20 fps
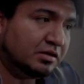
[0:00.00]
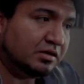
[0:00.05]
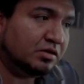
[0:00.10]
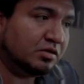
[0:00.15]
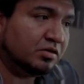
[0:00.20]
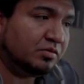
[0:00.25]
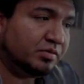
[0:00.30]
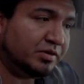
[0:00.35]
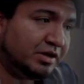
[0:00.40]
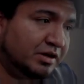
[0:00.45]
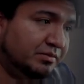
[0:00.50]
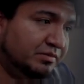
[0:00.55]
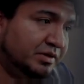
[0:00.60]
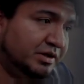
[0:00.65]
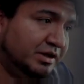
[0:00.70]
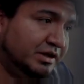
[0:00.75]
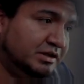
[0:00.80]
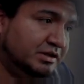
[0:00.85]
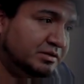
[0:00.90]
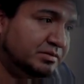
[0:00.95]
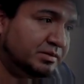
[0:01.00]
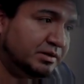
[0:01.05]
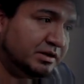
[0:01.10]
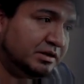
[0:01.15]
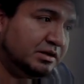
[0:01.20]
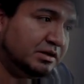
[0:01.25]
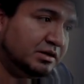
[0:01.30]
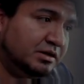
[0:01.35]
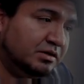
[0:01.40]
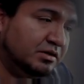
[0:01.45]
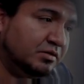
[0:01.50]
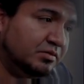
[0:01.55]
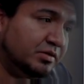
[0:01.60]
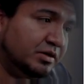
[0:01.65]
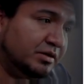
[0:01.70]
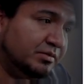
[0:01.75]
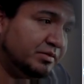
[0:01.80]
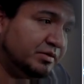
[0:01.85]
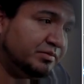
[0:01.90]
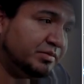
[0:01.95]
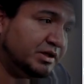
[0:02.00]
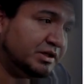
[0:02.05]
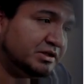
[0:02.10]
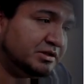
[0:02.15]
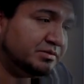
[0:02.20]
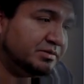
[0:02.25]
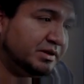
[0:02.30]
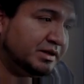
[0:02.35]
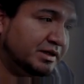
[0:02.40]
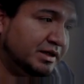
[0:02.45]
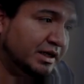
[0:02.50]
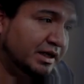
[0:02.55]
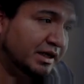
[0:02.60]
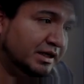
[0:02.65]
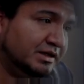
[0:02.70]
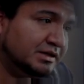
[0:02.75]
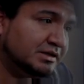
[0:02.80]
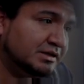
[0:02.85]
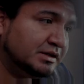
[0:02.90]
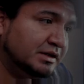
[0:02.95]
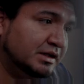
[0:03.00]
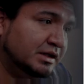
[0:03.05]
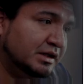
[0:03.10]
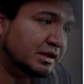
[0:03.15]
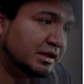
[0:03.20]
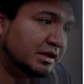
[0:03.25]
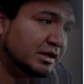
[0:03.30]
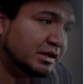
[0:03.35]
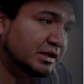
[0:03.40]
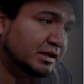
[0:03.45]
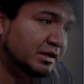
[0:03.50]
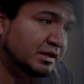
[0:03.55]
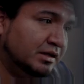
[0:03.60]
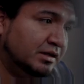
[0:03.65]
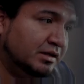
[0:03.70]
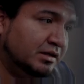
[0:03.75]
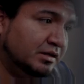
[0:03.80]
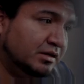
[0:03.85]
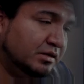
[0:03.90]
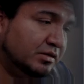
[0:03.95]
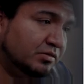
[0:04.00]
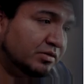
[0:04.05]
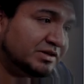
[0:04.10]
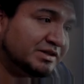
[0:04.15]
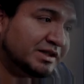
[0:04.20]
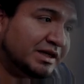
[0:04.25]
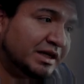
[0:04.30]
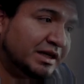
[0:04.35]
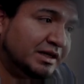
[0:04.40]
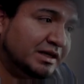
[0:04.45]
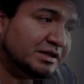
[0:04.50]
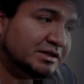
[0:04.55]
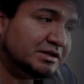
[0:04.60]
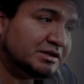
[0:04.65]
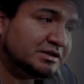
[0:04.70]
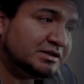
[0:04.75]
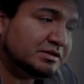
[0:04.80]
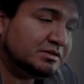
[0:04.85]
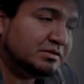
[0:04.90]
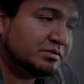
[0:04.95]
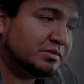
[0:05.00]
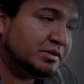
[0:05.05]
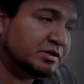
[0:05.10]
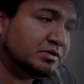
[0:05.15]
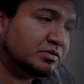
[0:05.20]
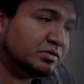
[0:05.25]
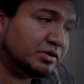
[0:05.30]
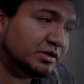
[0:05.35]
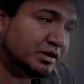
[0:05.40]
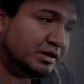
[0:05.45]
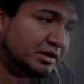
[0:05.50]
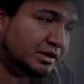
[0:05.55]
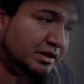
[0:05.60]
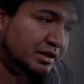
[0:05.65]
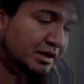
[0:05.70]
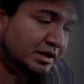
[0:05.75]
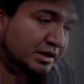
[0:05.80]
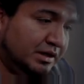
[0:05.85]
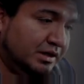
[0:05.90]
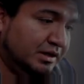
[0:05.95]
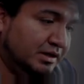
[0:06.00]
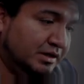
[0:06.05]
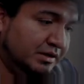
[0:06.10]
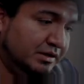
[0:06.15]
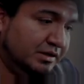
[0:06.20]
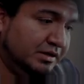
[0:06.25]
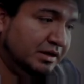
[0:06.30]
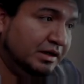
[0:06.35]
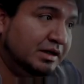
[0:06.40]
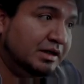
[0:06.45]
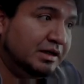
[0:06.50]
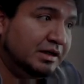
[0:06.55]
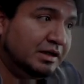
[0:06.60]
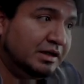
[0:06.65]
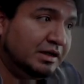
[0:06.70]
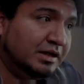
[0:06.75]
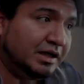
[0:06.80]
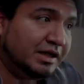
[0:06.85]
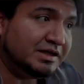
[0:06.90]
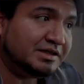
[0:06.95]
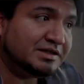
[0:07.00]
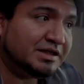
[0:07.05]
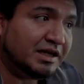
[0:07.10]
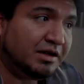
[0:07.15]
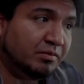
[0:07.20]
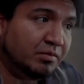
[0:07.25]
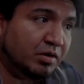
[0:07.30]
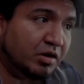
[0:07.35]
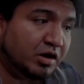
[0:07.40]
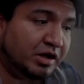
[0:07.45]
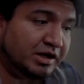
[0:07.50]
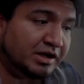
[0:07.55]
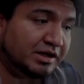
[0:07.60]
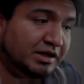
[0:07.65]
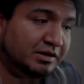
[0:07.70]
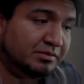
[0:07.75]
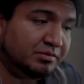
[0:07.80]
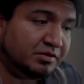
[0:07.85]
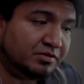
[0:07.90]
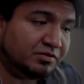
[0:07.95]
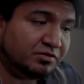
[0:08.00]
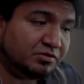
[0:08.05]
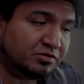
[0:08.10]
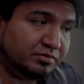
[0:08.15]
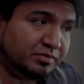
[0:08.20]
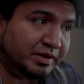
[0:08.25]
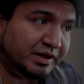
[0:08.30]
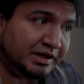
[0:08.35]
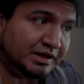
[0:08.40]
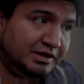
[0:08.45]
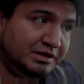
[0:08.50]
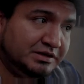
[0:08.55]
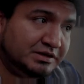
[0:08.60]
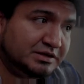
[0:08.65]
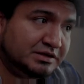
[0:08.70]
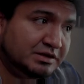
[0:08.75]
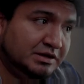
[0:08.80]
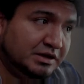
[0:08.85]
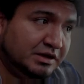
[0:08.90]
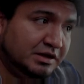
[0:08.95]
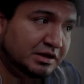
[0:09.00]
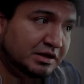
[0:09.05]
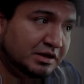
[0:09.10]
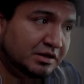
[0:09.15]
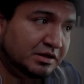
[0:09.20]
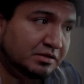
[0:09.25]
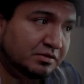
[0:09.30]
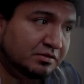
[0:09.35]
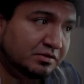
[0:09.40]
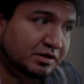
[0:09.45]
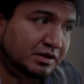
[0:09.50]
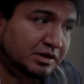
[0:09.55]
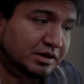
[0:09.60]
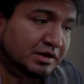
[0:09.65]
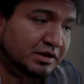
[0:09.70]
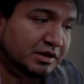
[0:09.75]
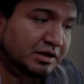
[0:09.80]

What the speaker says: open up PHP, open up PHP tags. Once again, this is between inside body before page, right?